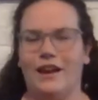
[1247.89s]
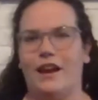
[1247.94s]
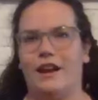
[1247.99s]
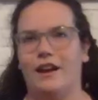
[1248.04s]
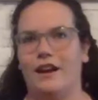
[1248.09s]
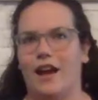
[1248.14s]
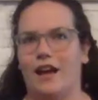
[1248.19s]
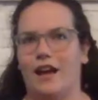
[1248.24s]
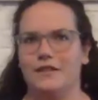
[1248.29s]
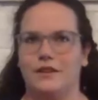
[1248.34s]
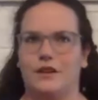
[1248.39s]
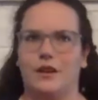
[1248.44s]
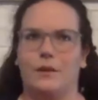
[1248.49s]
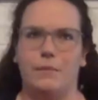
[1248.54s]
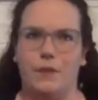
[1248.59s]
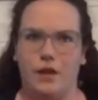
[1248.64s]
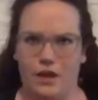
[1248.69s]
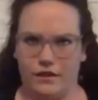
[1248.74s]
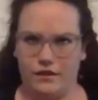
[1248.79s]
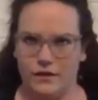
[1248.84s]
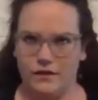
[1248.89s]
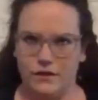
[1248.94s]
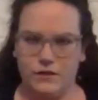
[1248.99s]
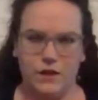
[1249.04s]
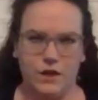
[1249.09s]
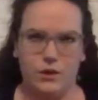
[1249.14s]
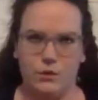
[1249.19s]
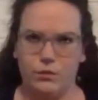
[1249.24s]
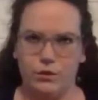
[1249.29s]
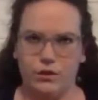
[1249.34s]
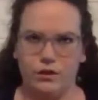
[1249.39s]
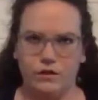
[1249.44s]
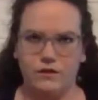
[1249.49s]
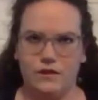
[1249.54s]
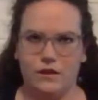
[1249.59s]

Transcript: And it ended up being the sequel